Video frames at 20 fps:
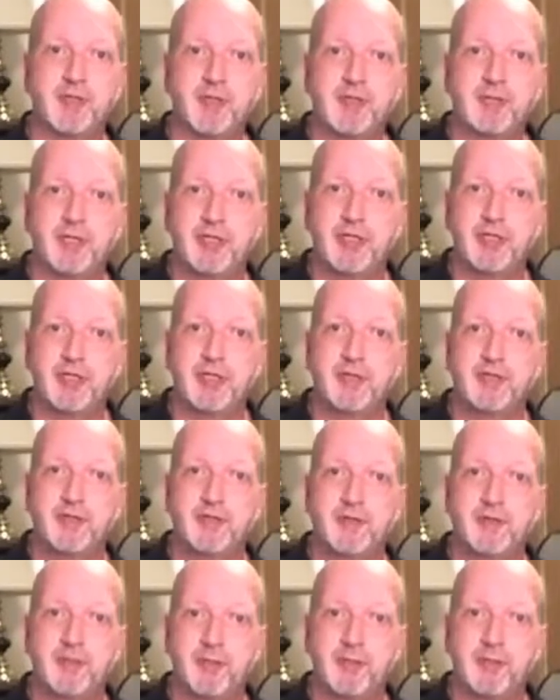I'm going to teach you
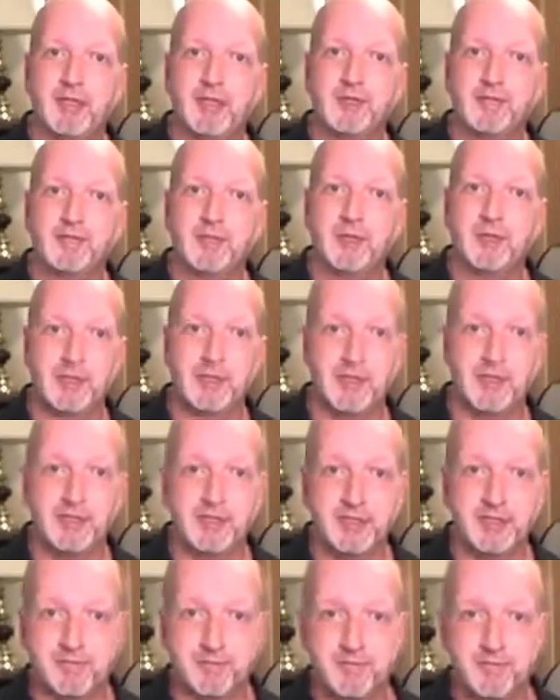a little bit of tricks and
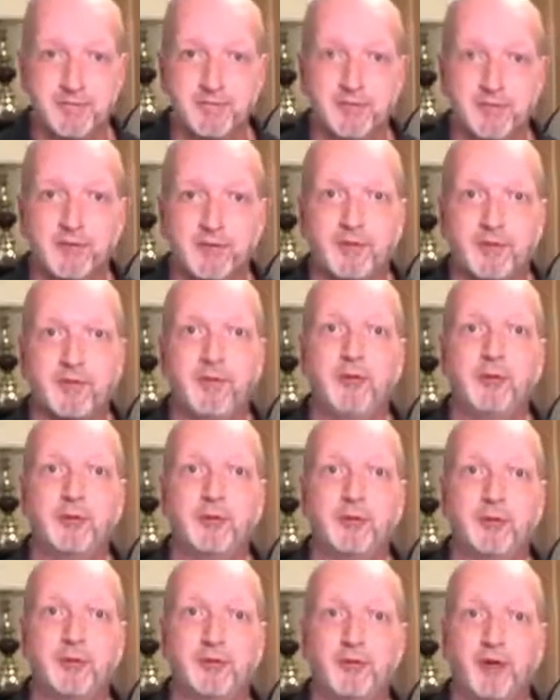tips for tuning
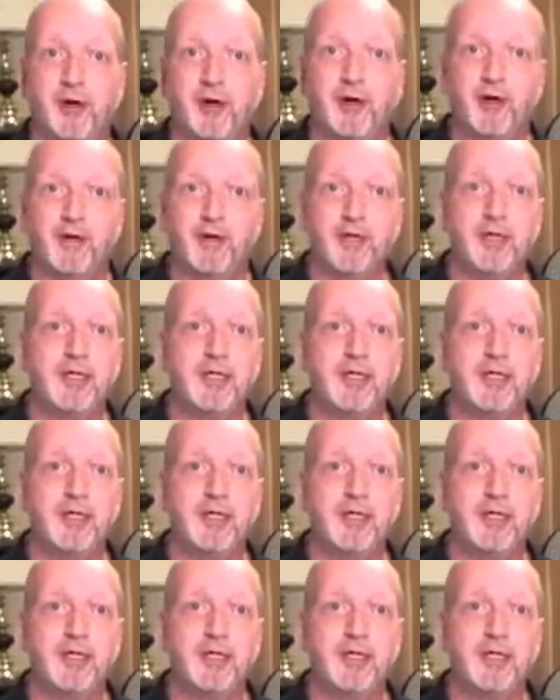your guitar.